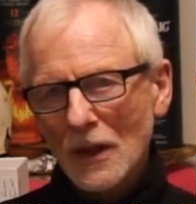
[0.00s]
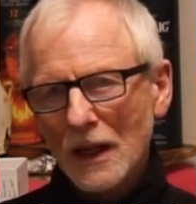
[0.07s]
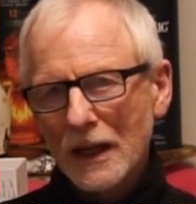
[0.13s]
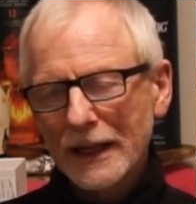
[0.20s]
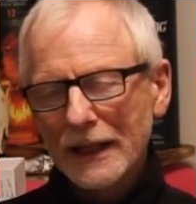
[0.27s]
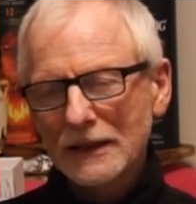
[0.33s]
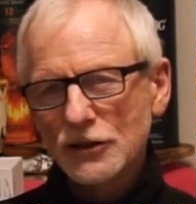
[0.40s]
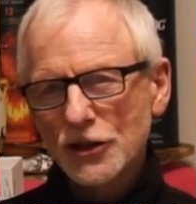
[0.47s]

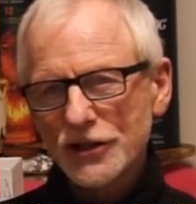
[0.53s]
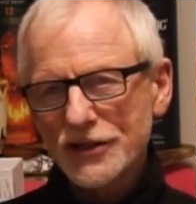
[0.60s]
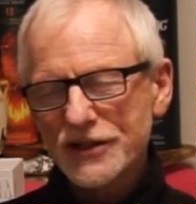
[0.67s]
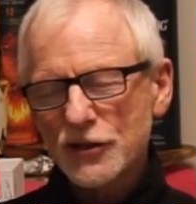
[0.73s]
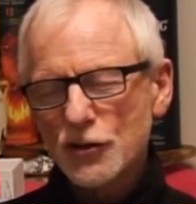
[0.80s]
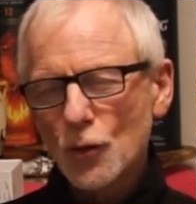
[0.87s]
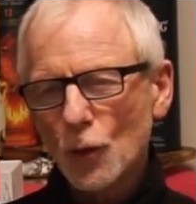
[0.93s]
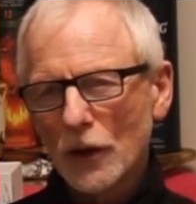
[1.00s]
and
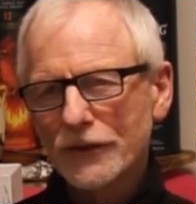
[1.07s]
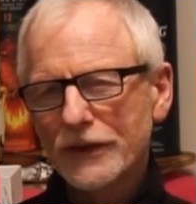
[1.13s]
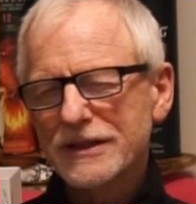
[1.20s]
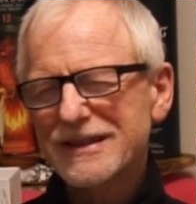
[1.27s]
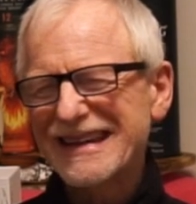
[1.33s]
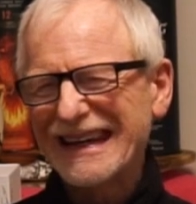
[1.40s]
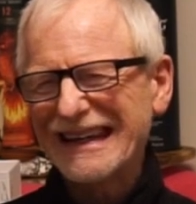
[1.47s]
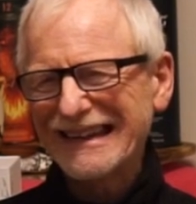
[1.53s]
just toward the
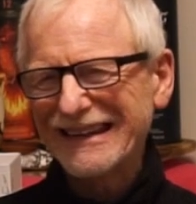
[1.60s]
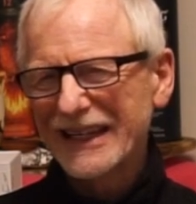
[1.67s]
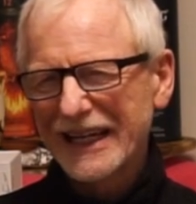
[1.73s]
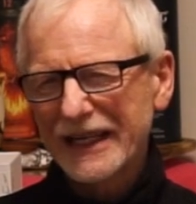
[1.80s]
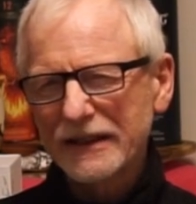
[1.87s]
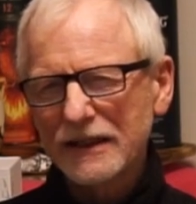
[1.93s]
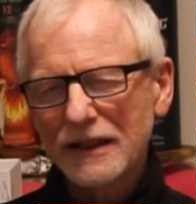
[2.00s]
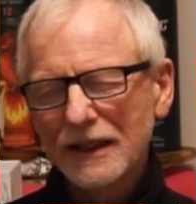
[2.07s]
tail
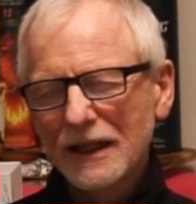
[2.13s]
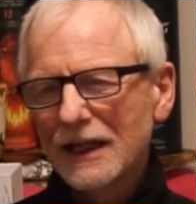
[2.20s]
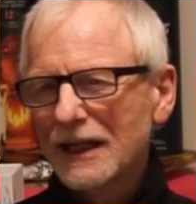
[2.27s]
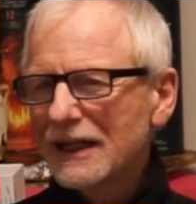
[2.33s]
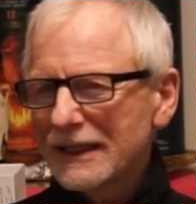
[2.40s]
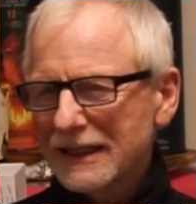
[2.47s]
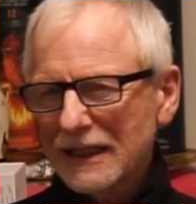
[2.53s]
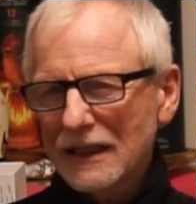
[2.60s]
end,
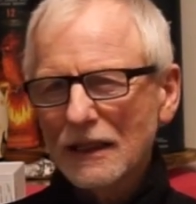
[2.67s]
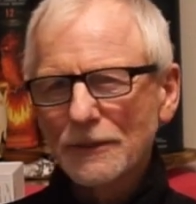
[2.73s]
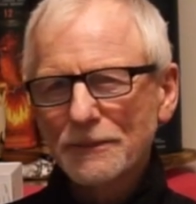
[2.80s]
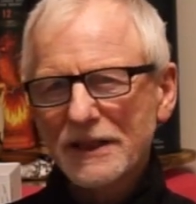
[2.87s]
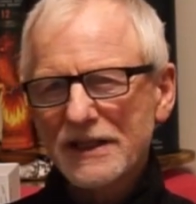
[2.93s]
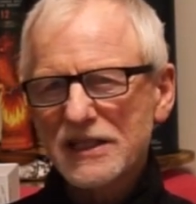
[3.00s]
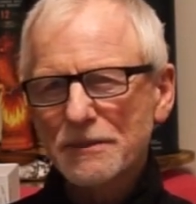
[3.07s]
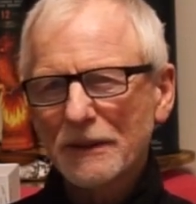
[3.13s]
get a little
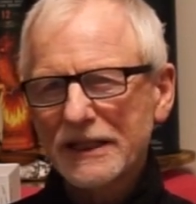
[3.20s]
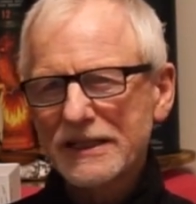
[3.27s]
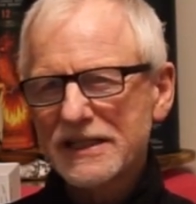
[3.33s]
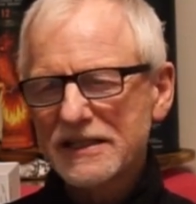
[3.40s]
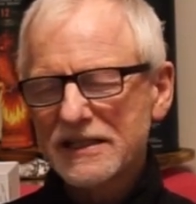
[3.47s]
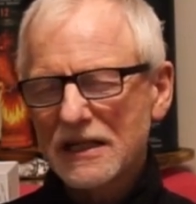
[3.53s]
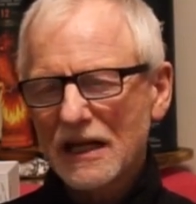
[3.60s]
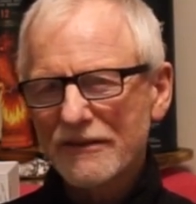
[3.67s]
bit of spicy
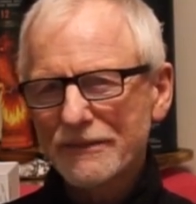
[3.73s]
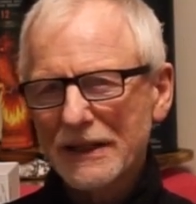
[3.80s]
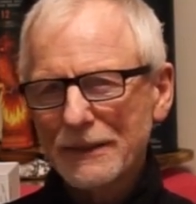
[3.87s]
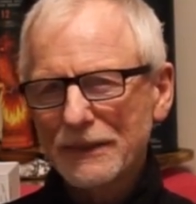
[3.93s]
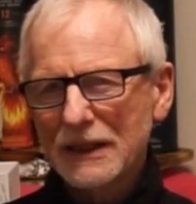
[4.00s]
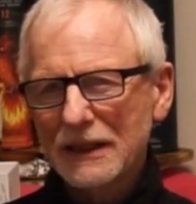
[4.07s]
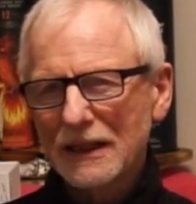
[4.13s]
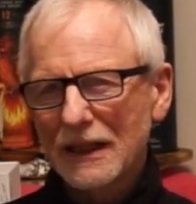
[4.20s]
stuff,
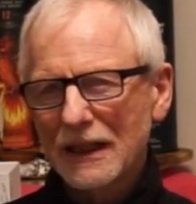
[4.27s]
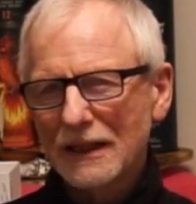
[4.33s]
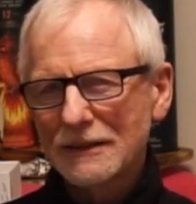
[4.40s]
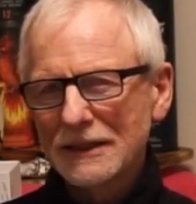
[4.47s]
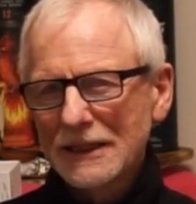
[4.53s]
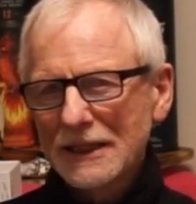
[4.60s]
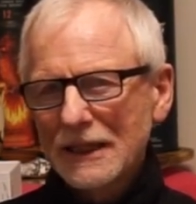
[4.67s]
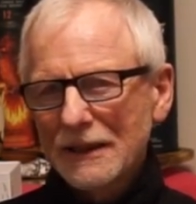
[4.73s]
maybe
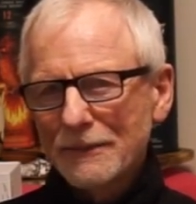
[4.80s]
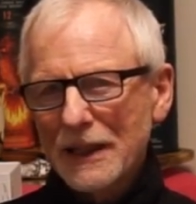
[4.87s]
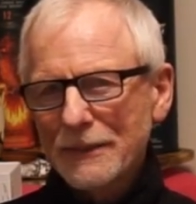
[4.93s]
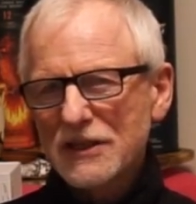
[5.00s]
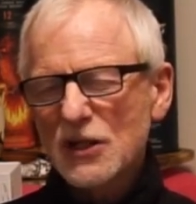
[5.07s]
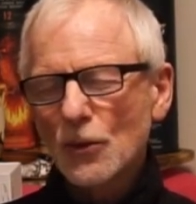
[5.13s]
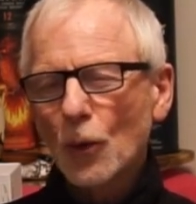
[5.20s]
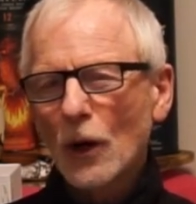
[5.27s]

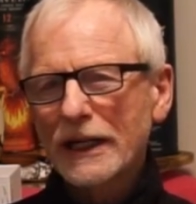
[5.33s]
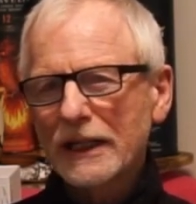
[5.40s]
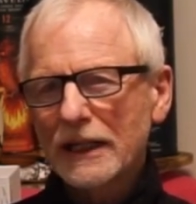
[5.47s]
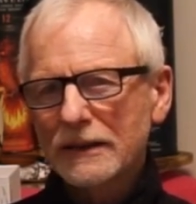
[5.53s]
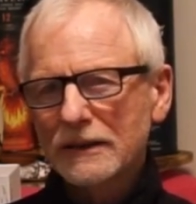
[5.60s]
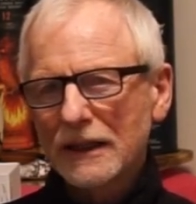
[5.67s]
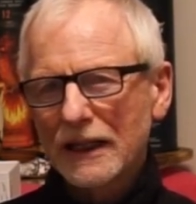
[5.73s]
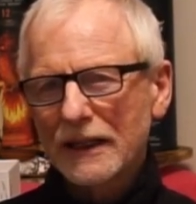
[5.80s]
some white
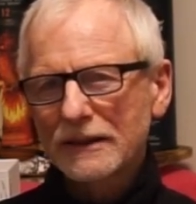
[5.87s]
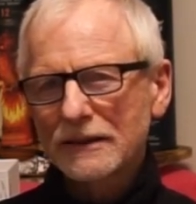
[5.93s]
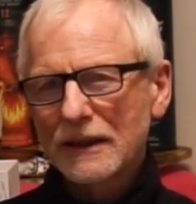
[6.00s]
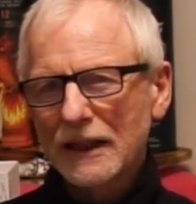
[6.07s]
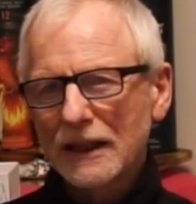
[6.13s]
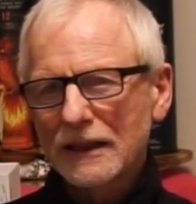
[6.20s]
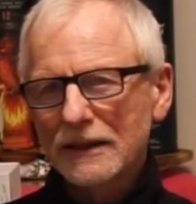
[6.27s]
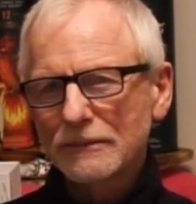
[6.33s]

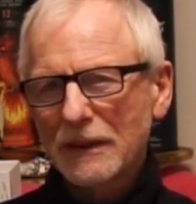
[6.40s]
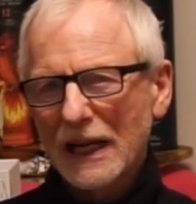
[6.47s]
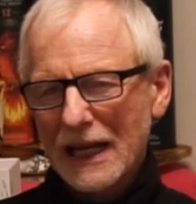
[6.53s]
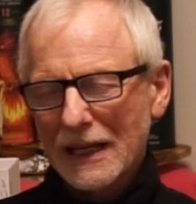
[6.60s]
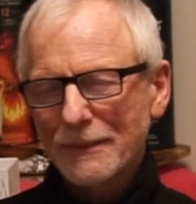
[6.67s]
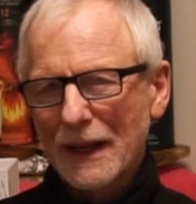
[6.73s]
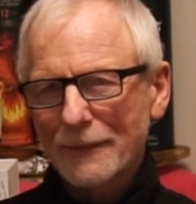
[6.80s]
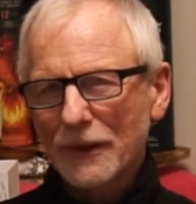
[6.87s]
and
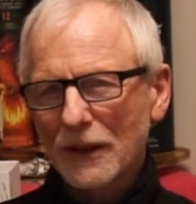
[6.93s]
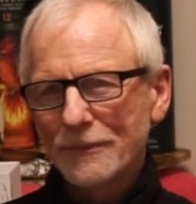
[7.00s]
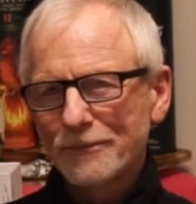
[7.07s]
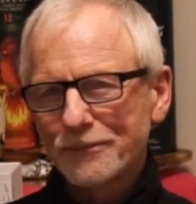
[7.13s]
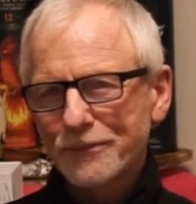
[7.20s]
black pepper.